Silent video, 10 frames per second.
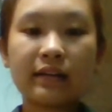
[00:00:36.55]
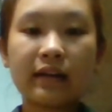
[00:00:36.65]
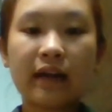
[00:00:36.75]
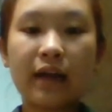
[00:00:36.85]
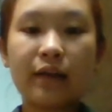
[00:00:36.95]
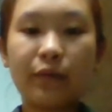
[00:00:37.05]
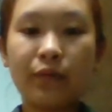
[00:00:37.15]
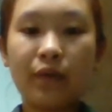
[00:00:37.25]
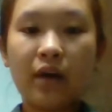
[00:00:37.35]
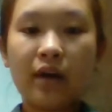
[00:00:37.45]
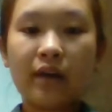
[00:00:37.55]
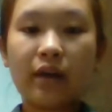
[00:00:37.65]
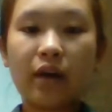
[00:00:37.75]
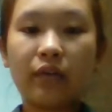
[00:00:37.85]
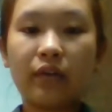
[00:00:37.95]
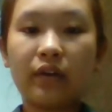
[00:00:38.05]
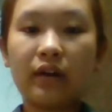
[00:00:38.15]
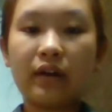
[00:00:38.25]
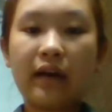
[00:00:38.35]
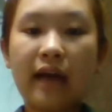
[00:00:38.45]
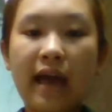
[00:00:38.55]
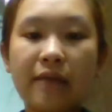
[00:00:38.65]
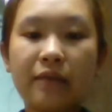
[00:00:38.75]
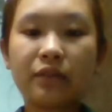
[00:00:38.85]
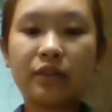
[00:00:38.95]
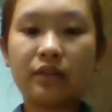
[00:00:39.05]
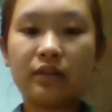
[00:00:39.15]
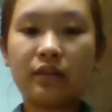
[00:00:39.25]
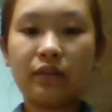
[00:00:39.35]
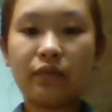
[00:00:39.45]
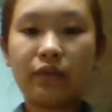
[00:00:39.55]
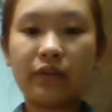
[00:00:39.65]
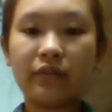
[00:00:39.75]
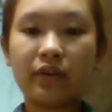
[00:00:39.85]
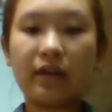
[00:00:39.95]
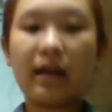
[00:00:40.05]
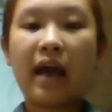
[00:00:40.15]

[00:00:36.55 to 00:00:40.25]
canoe down the Amazon River,